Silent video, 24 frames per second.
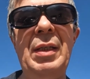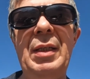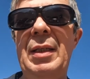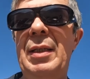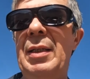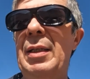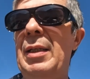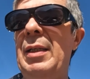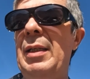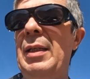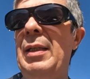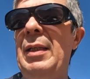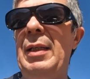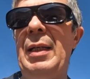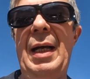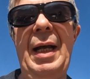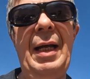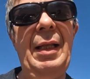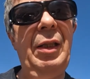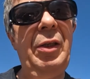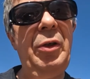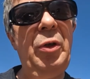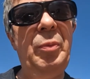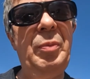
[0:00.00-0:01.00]

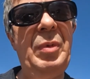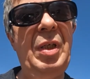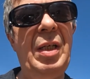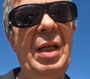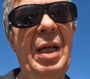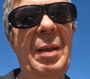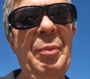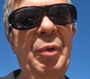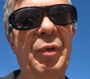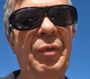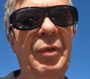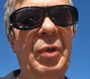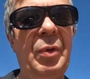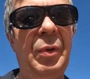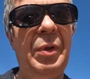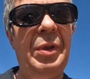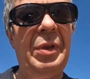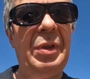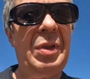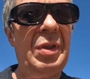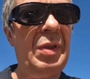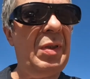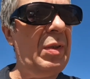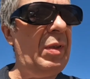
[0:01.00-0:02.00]
I lubed it up, of
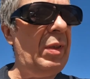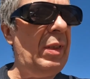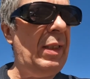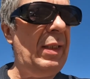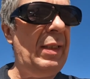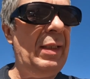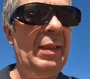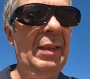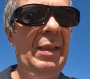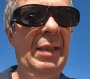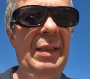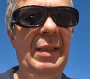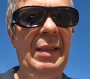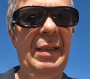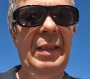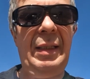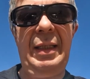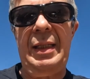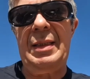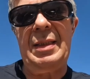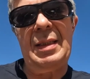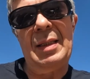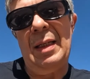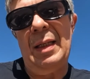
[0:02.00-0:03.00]
course, and
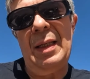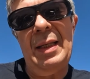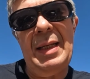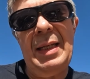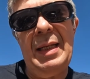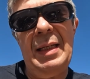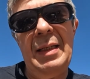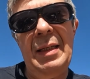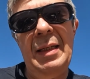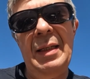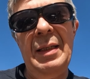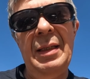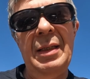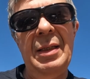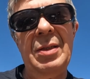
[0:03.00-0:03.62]
it's clean,